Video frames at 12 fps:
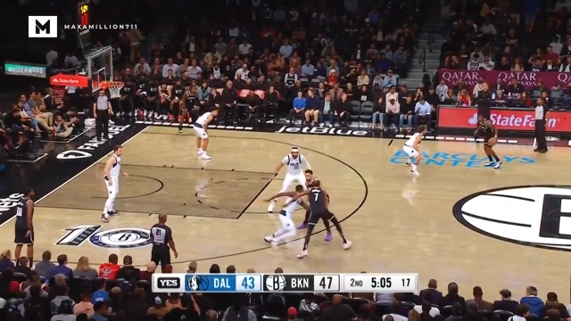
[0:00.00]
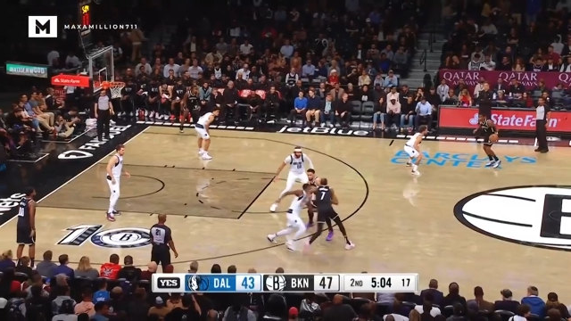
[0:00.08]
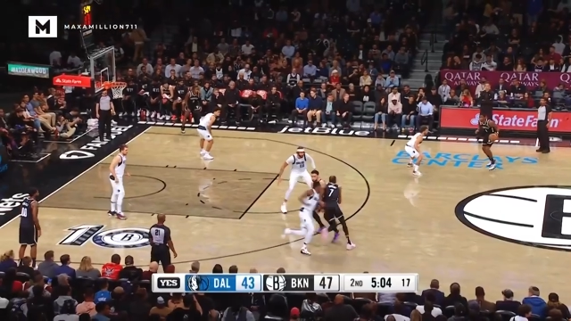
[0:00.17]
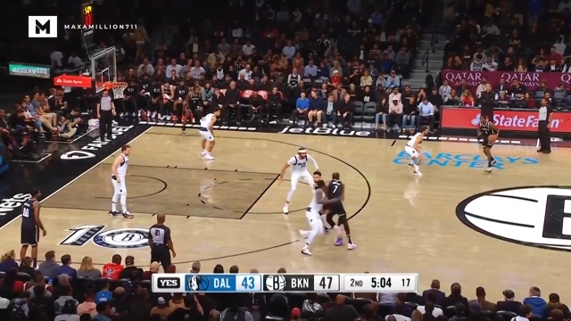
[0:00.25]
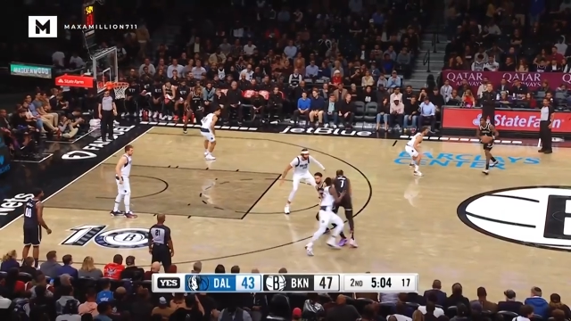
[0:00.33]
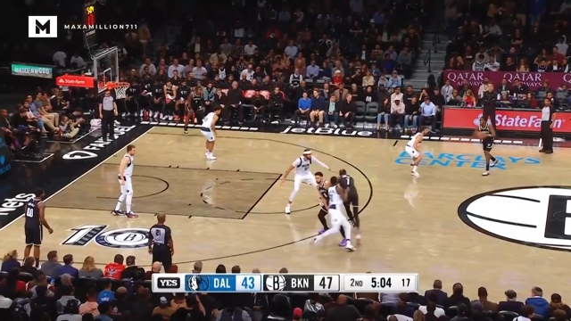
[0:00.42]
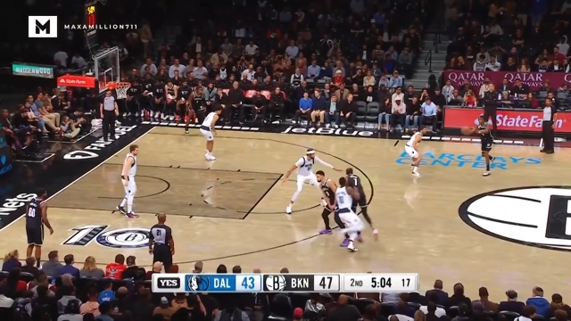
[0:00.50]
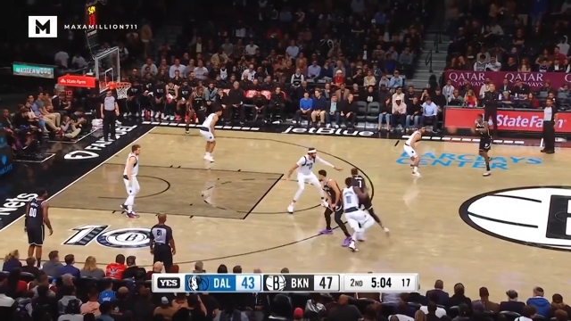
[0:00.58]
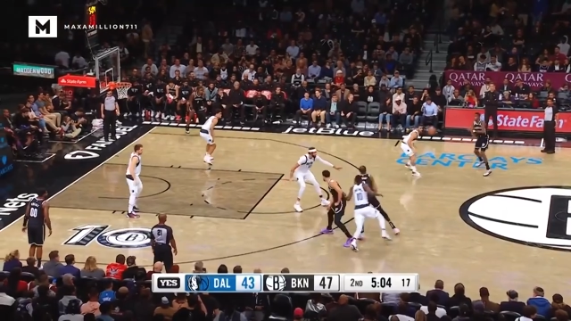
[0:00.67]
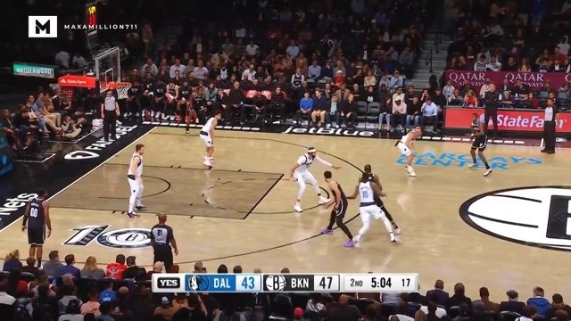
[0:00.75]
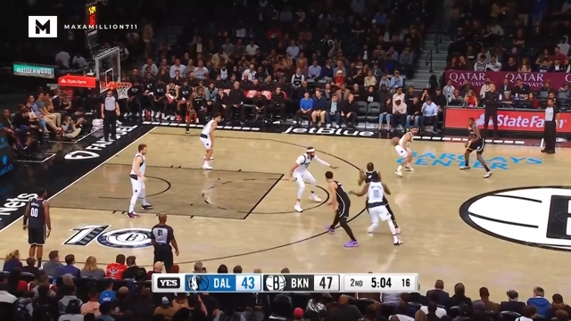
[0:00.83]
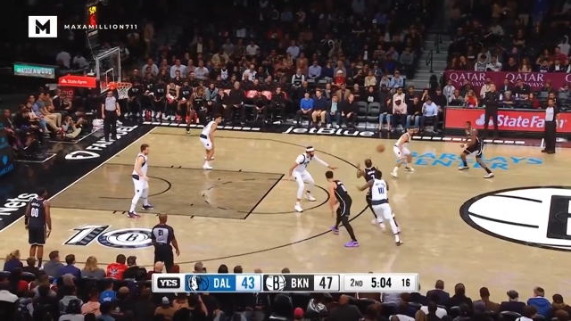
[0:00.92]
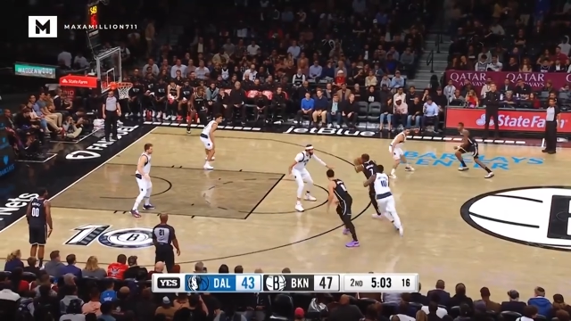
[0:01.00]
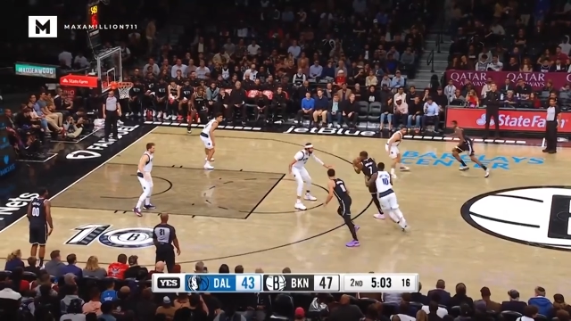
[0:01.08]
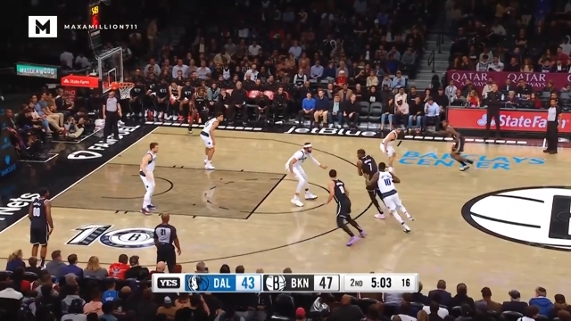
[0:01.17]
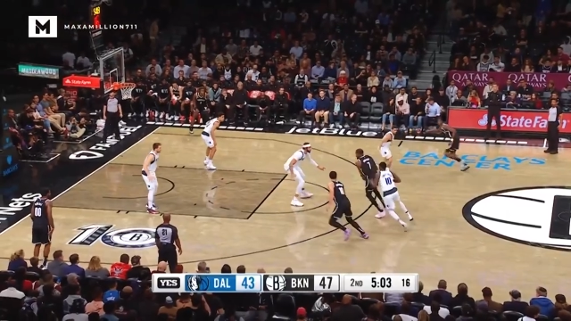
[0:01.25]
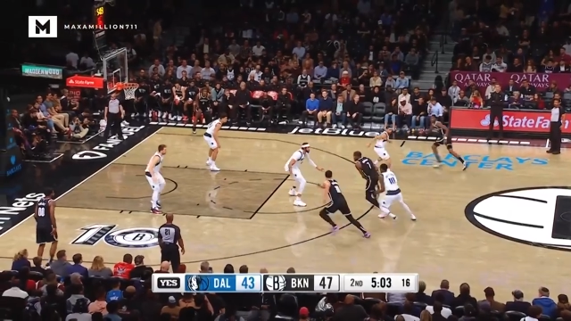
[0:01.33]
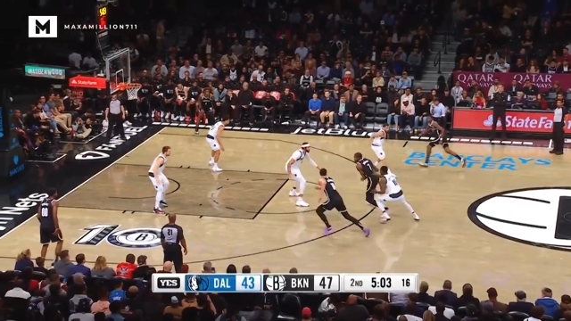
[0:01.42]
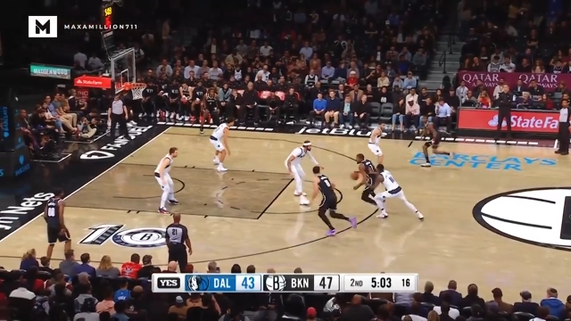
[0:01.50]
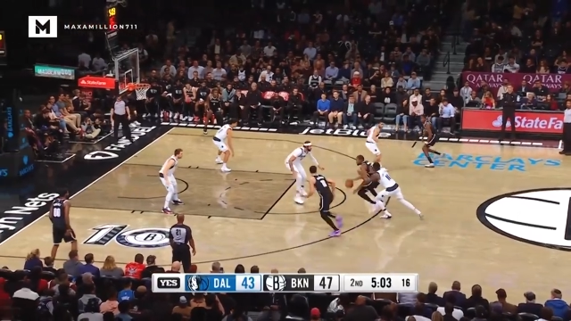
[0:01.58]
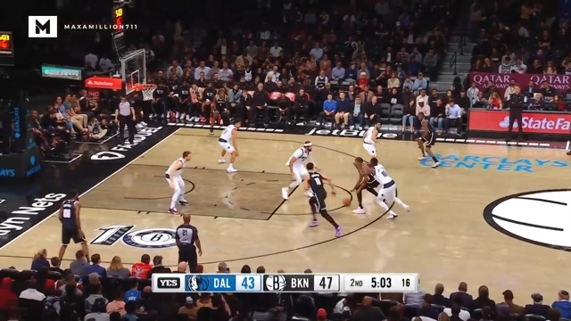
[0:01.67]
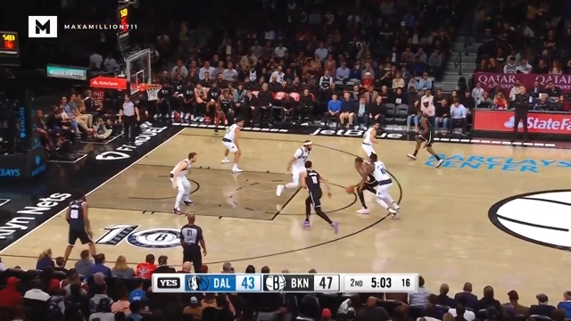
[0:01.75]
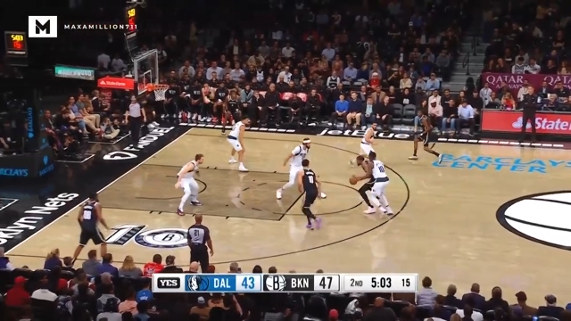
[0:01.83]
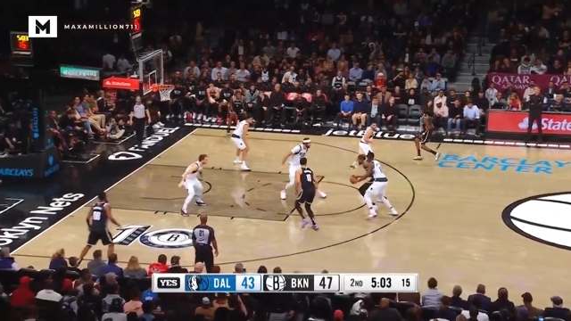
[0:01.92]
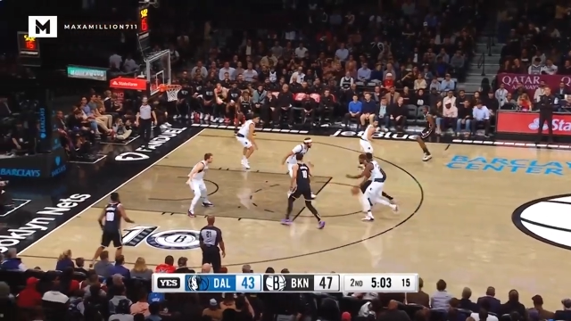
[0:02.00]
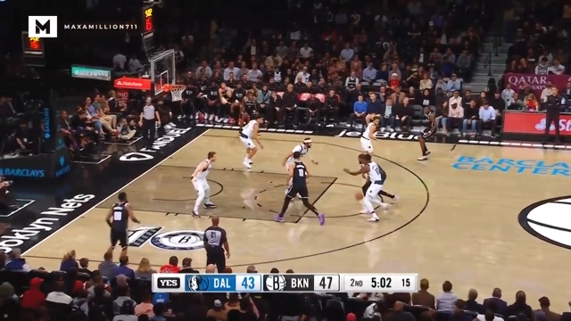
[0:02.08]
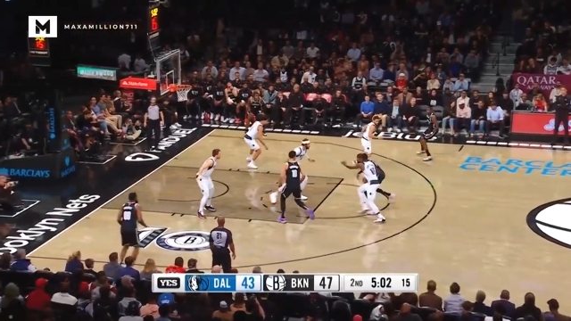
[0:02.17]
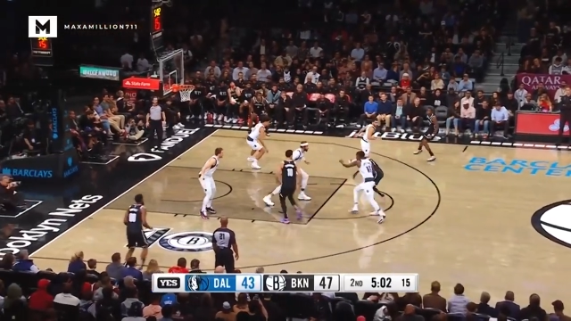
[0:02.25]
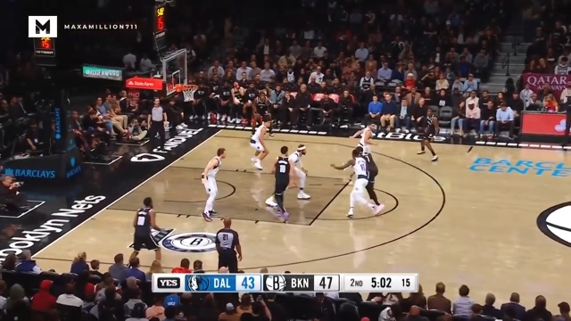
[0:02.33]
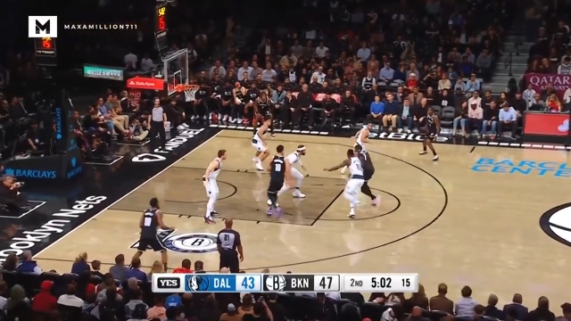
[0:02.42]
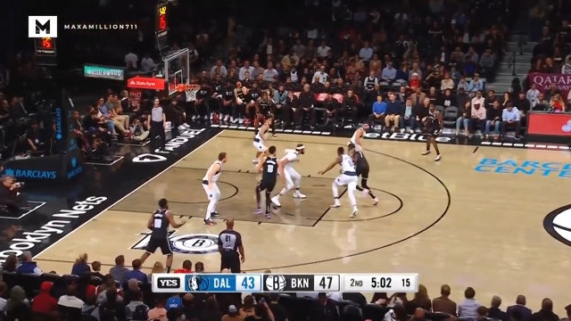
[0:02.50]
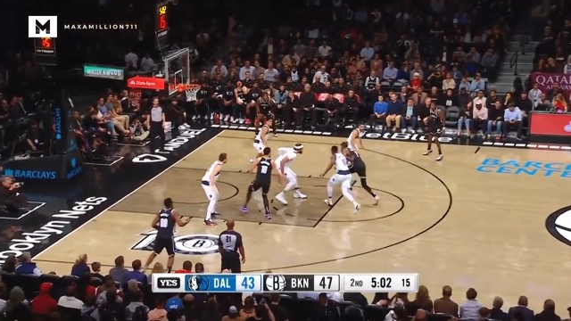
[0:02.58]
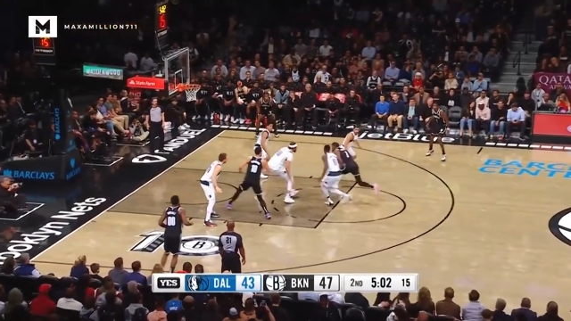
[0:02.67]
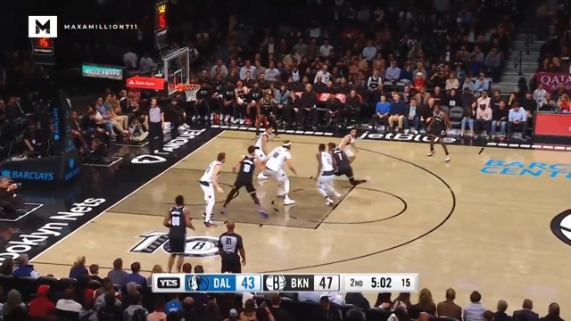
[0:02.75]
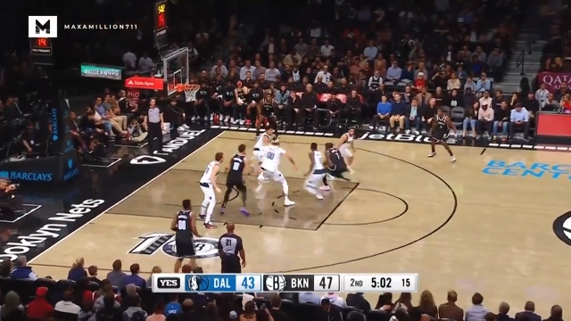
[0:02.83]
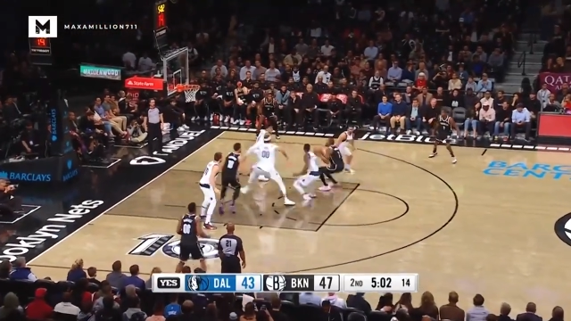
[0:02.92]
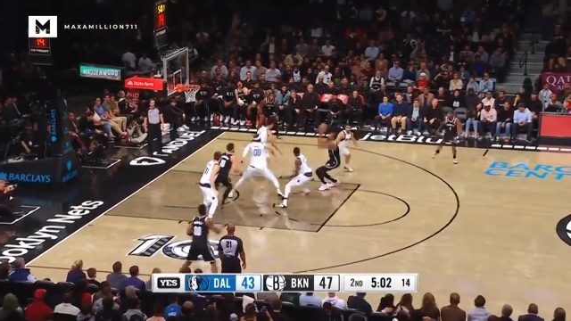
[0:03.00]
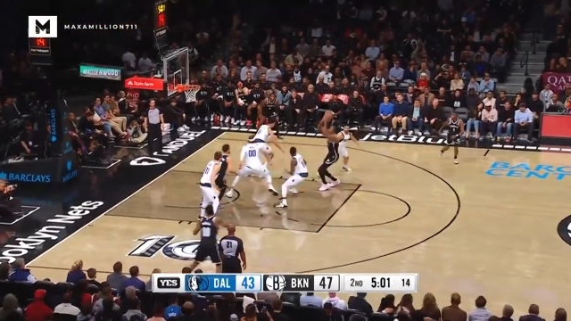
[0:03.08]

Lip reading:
Nobody's mouth can be seen.